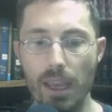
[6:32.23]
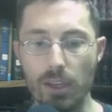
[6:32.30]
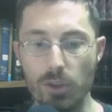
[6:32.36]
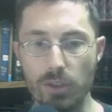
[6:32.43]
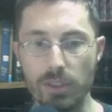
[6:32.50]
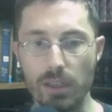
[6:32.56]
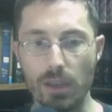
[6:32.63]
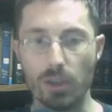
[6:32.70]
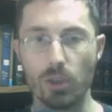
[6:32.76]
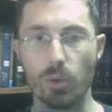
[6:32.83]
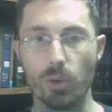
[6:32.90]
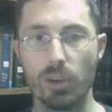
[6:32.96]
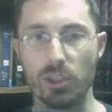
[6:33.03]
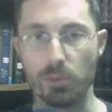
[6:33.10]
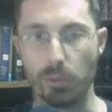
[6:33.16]
And you see
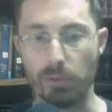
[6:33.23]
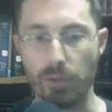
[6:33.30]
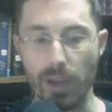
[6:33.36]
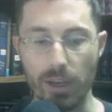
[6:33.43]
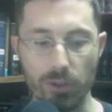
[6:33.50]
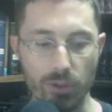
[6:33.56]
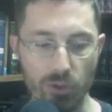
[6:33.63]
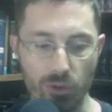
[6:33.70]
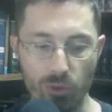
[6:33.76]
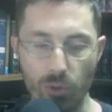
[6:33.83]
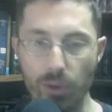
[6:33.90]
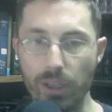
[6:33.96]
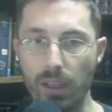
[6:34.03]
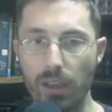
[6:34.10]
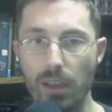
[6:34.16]
unquenchable fire
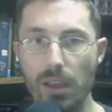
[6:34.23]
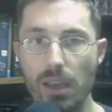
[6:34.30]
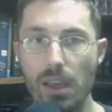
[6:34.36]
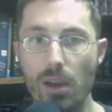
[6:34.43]
destroying